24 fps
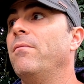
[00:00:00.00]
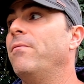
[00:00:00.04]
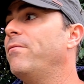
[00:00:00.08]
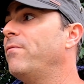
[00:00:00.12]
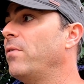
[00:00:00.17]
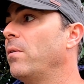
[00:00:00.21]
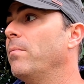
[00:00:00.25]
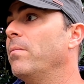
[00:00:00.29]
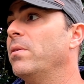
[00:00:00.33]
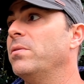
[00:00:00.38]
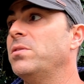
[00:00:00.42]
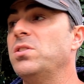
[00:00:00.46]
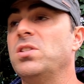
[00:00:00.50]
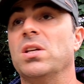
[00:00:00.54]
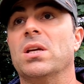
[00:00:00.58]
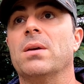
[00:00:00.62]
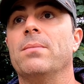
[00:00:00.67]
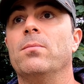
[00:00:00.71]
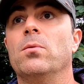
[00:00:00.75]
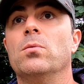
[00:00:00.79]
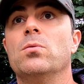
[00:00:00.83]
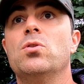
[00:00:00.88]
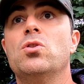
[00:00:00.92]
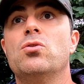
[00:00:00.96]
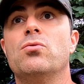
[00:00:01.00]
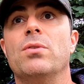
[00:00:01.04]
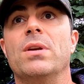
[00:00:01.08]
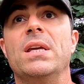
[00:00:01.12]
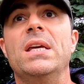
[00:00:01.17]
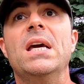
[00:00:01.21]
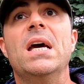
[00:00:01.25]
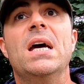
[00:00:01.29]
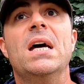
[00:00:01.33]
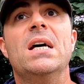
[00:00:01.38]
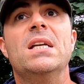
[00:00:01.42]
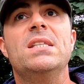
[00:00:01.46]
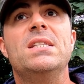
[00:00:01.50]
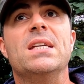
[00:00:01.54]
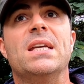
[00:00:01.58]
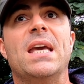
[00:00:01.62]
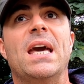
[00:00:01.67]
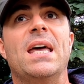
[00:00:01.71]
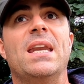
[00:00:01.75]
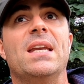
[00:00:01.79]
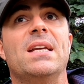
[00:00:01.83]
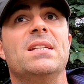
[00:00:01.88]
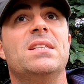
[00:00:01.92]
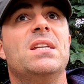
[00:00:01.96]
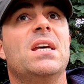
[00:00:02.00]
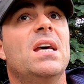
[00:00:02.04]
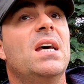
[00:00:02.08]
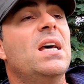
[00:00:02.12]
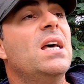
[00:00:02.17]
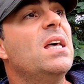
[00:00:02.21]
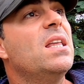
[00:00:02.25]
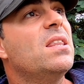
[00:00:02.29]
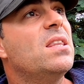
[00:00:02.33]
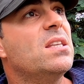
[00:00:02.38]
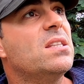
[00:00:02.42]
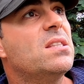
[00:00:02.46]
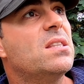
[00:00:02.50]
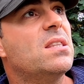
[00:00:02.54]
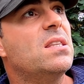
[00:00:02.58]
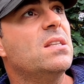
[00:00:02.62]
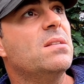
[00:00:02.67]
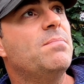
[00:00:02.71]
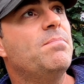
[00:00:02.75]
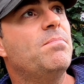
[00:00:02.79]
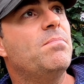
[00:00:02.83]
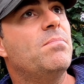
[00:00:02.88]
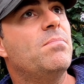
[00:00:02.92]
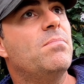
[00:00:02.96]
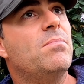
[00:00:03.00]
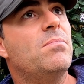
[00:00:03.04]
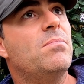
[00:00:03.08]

from a sycamore tree to get at the, the,